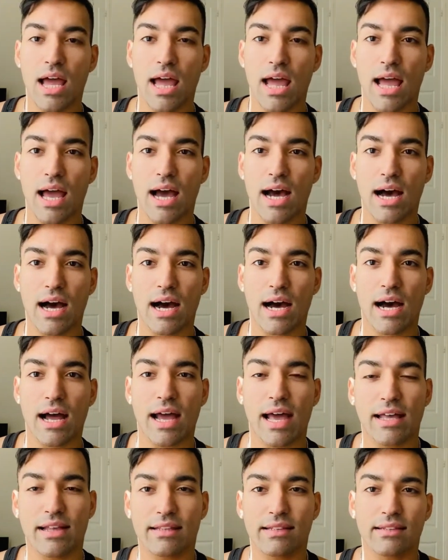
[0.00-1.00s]

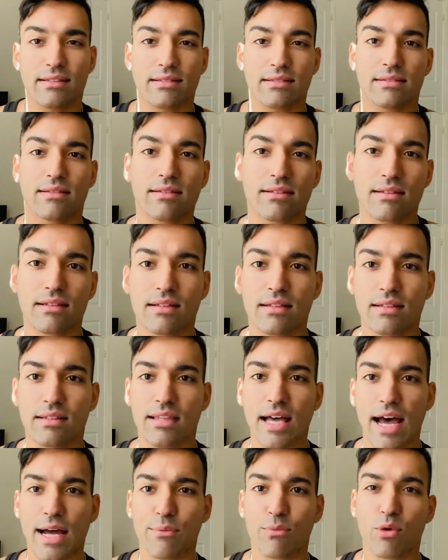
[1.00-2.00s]
and
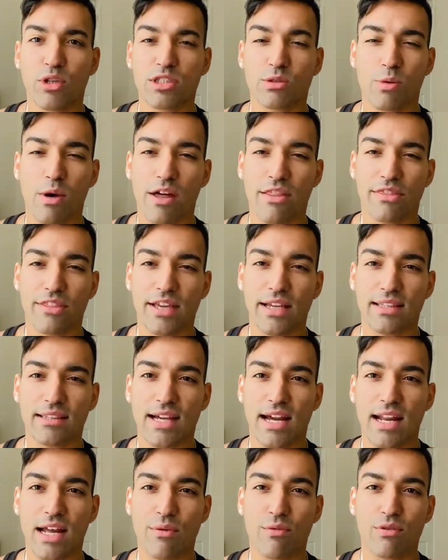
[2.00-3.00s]
that was one thing
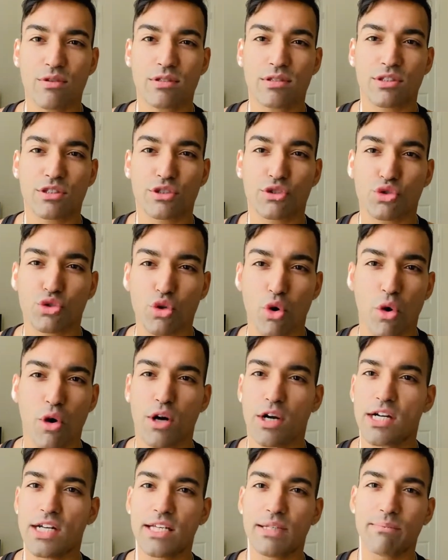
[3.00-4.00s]
that I was
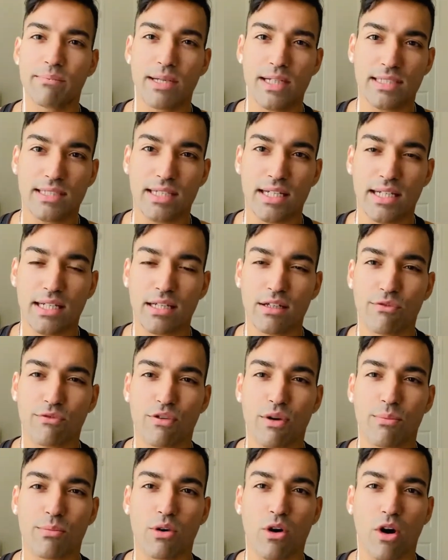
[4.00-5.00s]
sorely missing
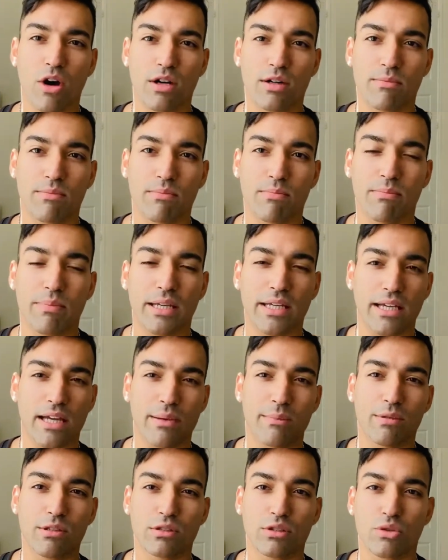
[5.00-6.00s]
from not being
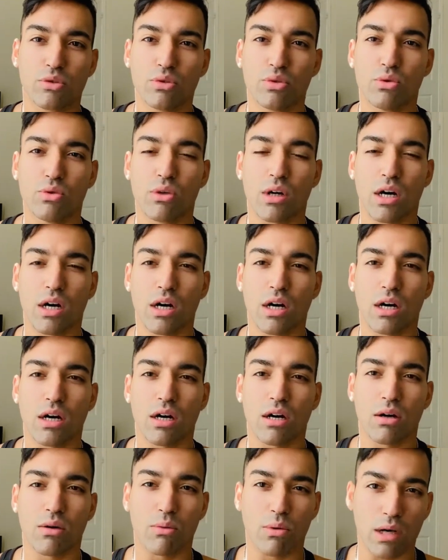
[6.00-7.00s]
able
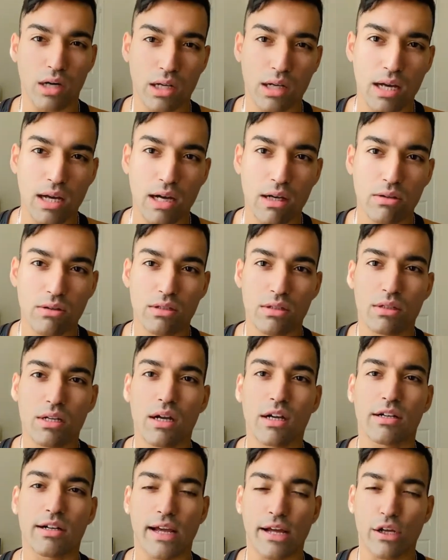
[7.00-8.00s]
to work out
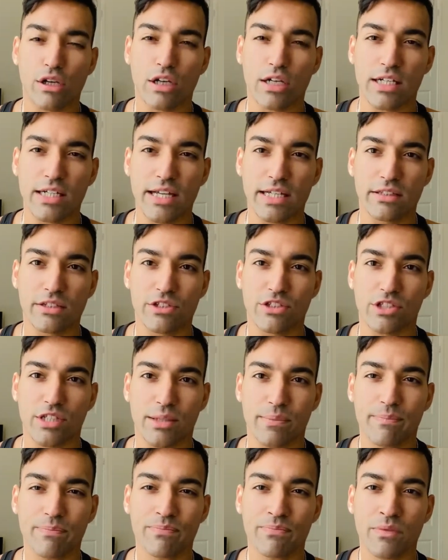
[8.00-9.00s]
regularly at the
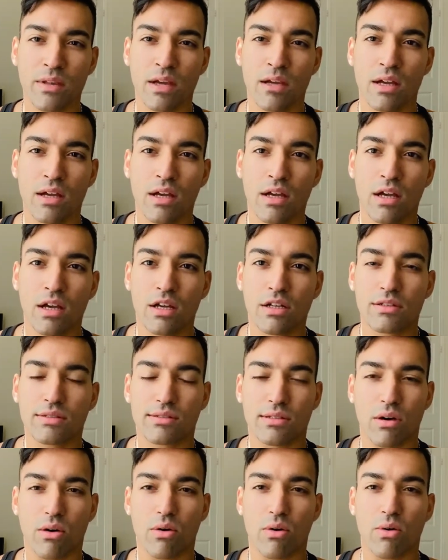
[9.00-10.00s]
gym.
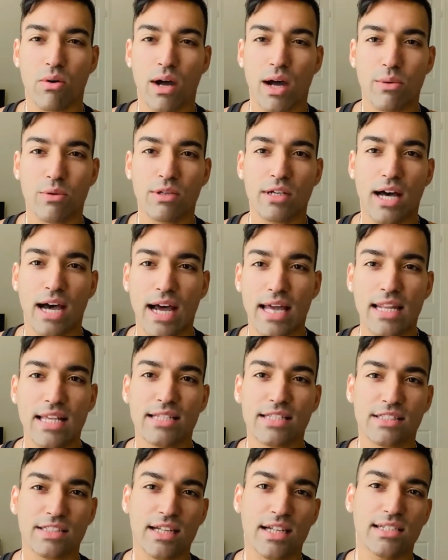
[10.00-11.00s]
So I would
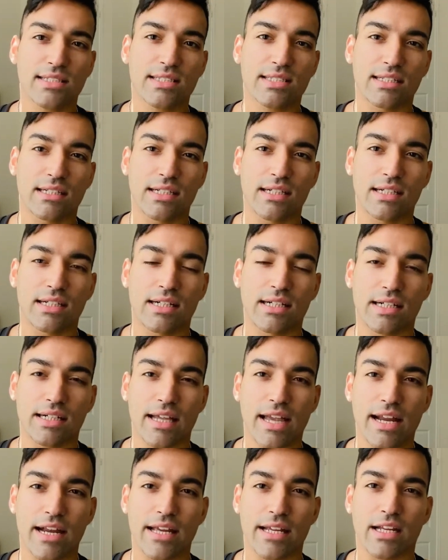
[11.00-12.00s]
highly suggest
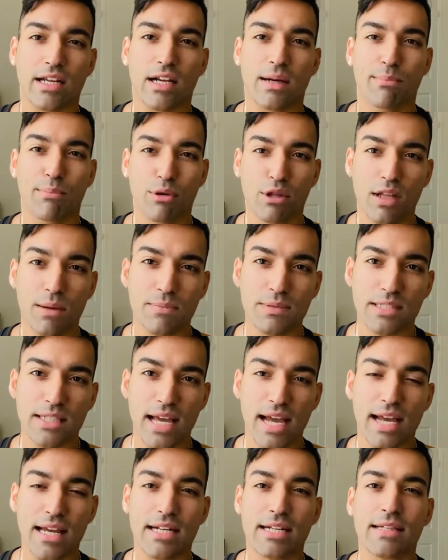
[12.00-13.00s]
getting a pull-up
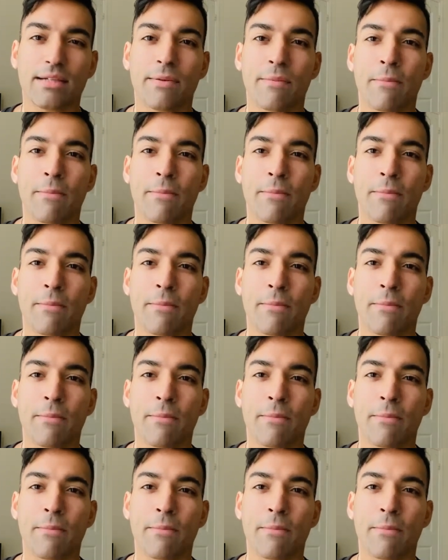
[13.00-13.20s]
stand